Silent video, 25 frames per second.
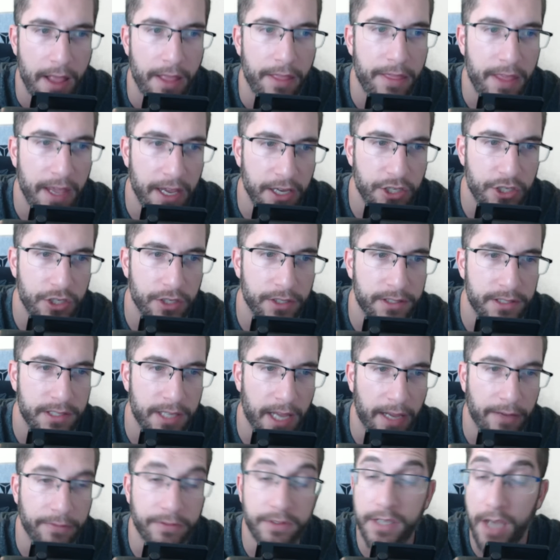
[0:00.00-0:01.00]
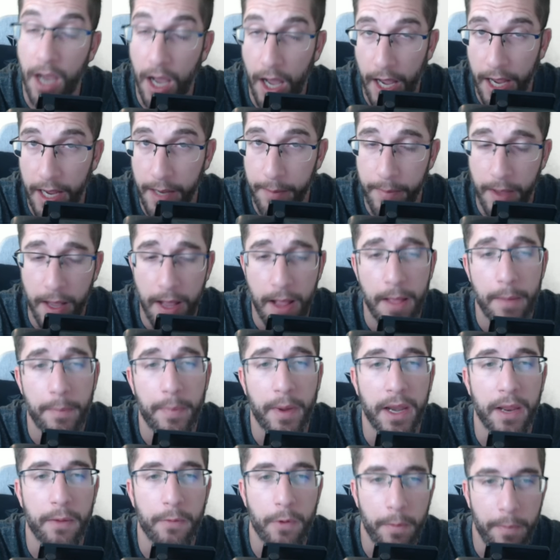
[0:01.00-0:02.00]
This should save time,
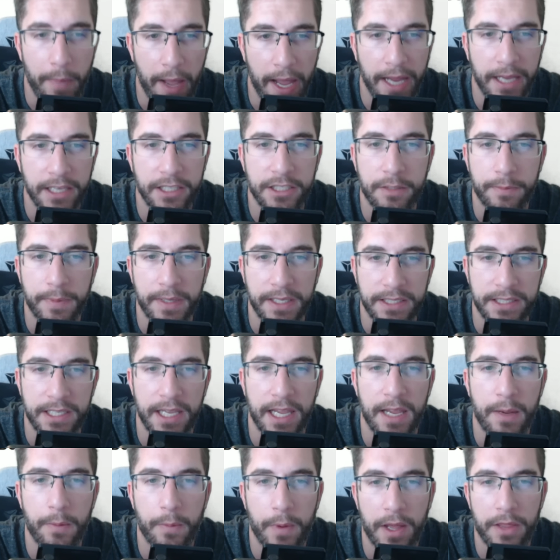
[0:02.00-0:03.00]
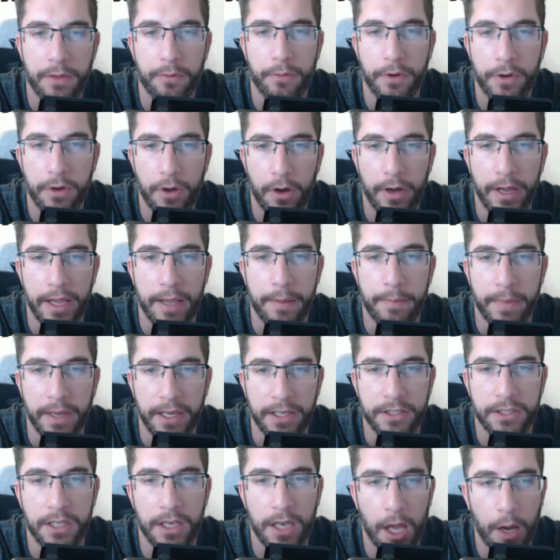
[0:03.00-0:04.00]
but it remains to be seen whether or not it
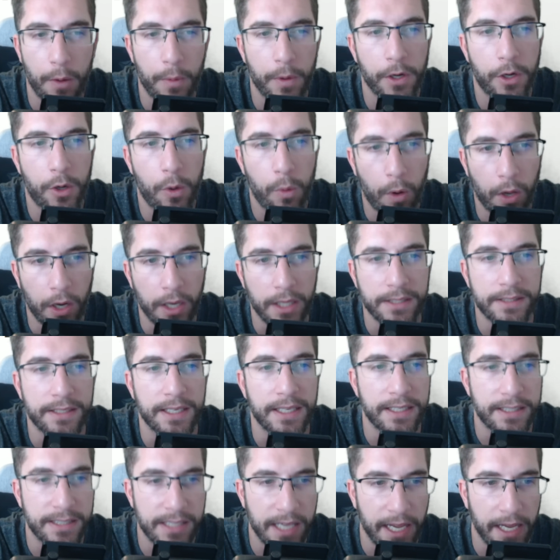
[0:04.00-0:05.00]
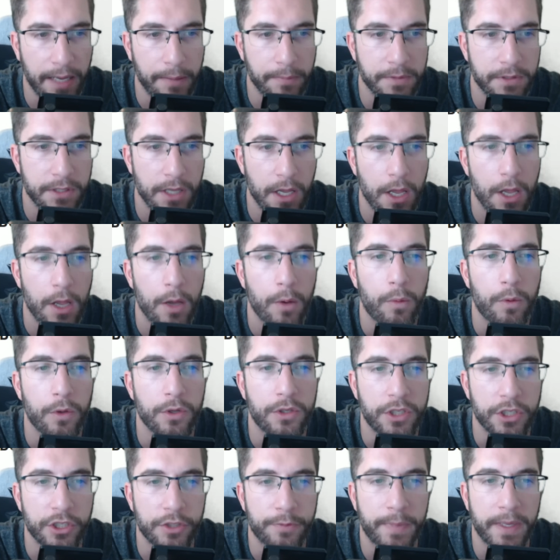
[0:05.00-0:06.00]
means lower quality teams will
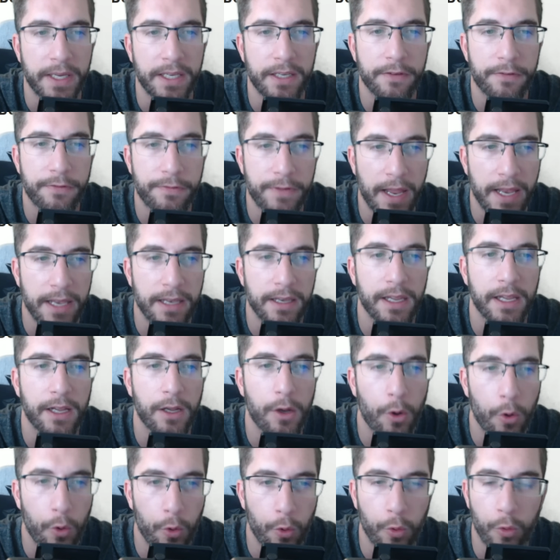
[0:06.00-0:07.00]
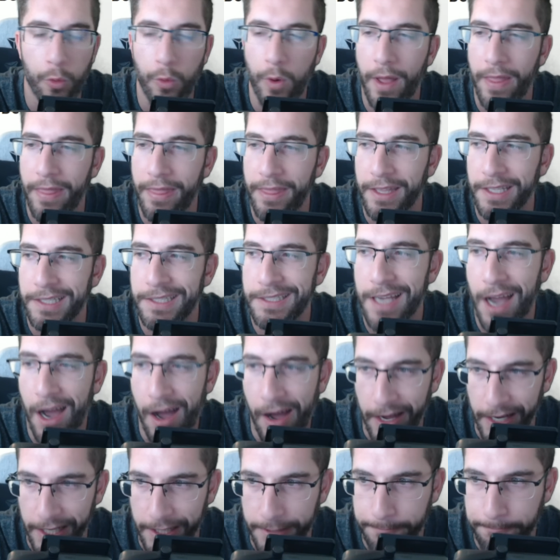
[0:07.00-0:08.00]
just be defending all the
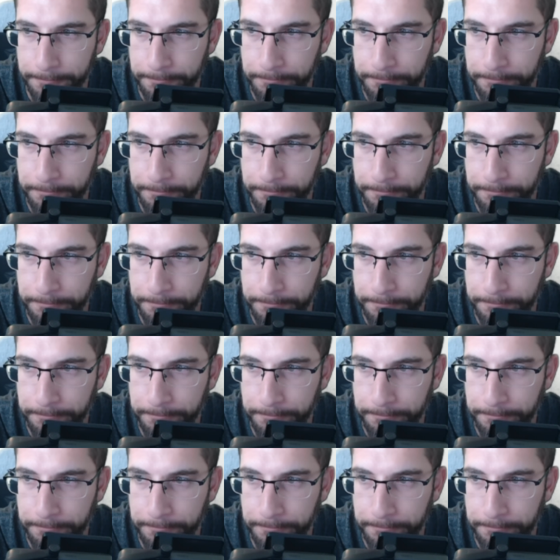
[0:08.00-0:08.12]
time.